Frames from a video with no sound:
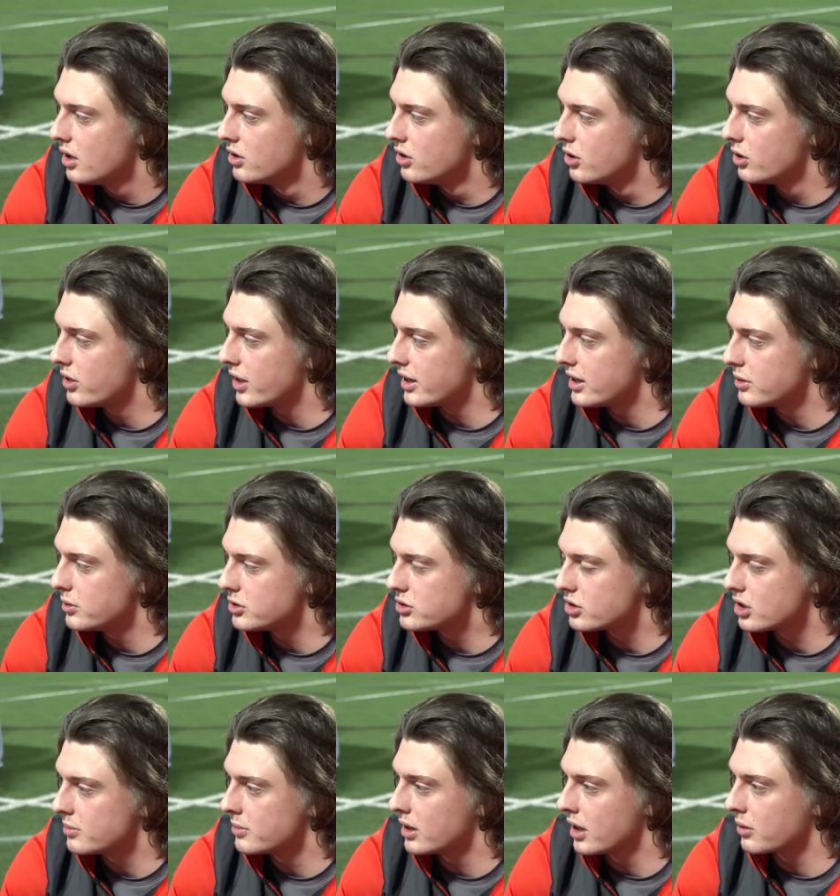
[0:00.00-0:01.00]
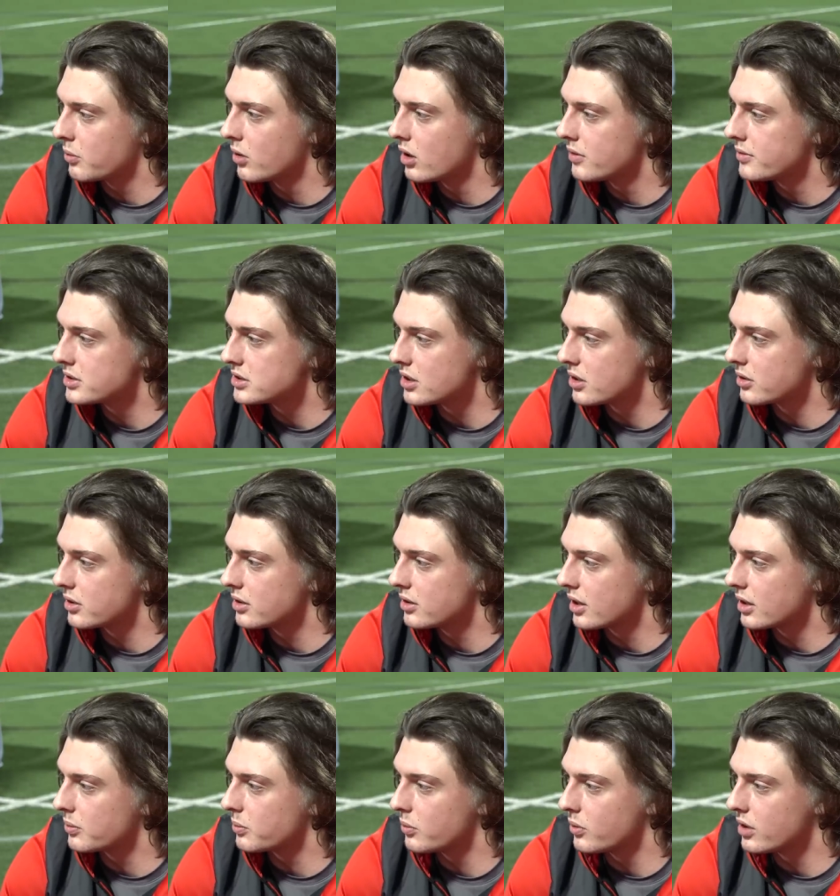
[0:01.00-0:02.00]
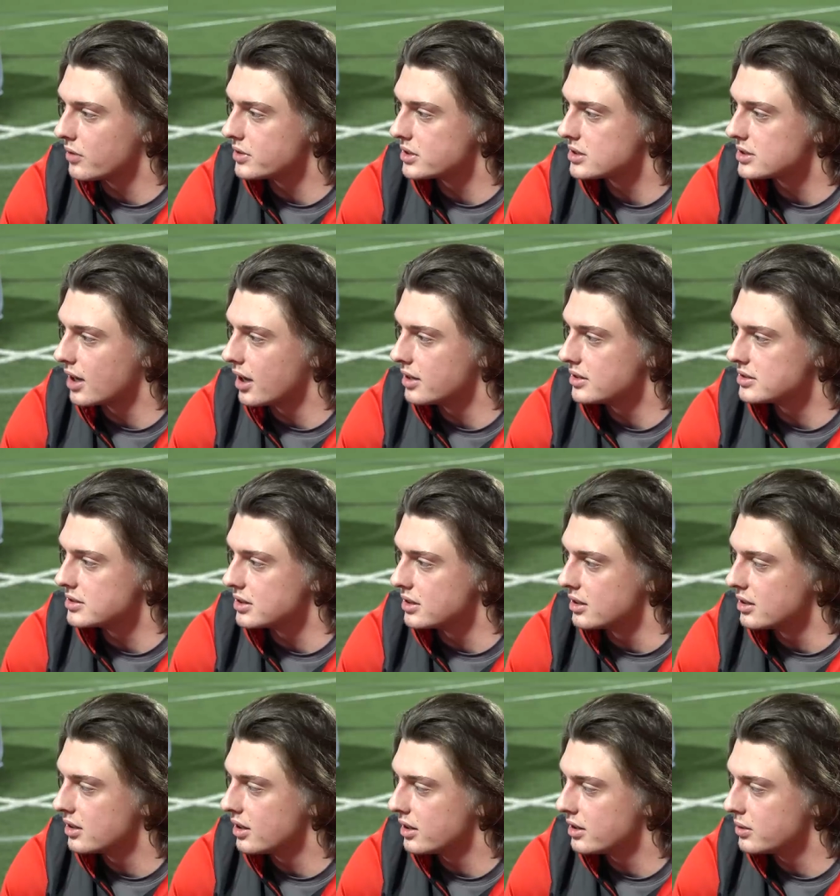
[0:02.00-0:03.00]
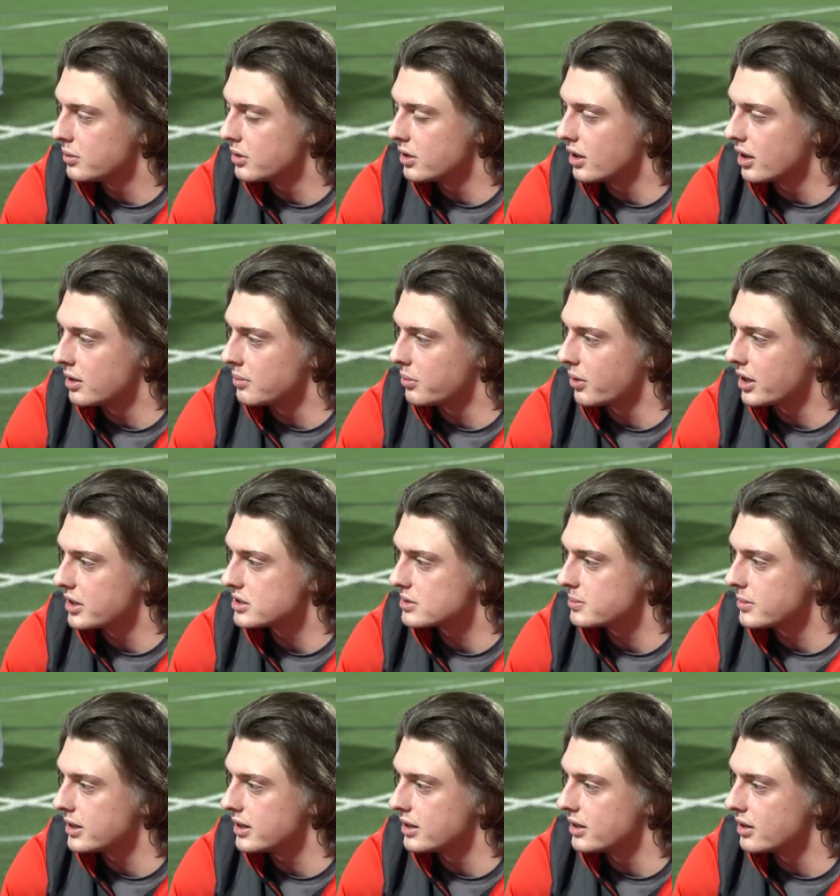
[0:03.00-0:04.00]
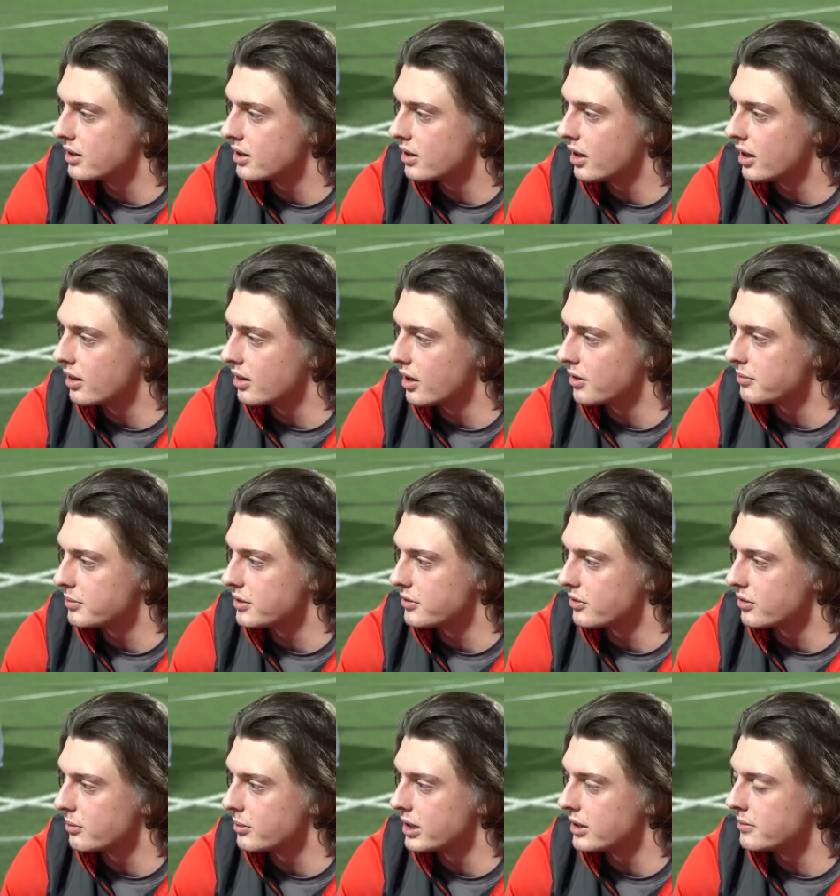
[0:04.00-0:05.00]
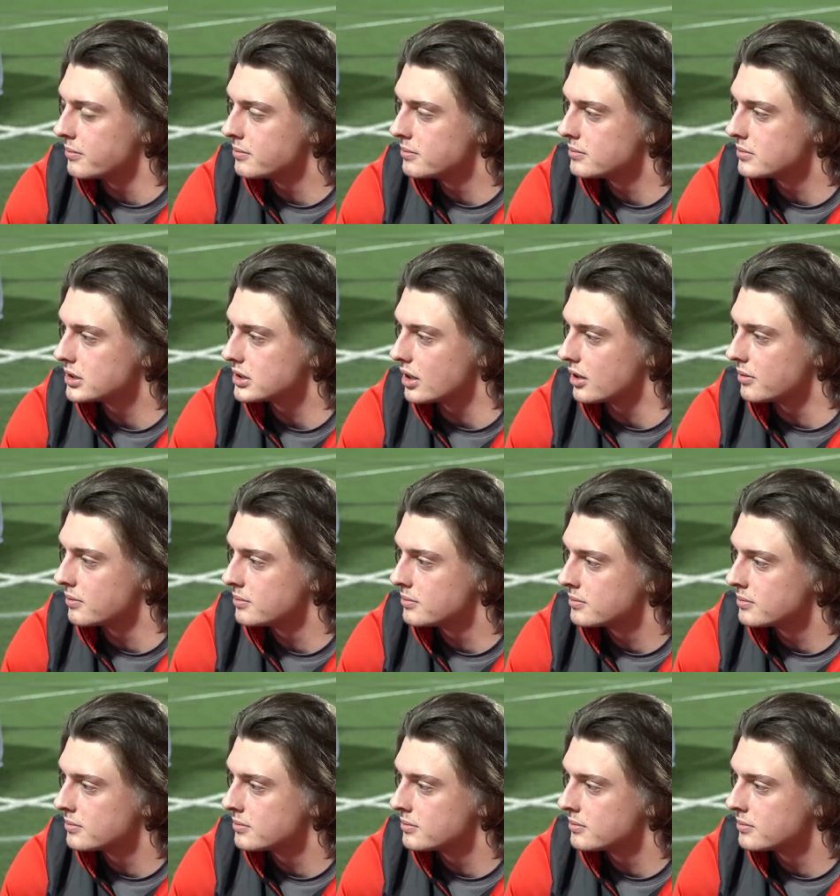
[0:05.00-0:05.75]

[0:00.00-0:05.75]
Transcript: knew that he would treat me like one of his own, like one of his sons, and he would uh, embrace me and, and love me for me. So.